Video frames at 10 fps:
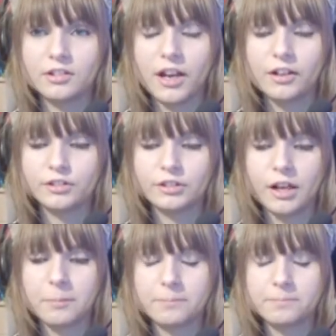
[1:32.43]
I'll
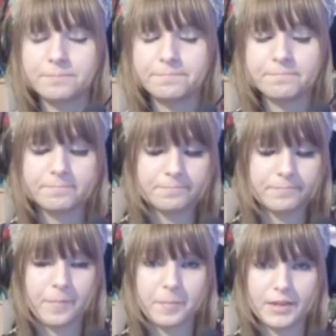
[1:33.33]
stop.
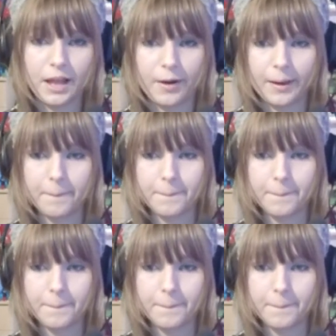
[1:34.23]
I'm sorry.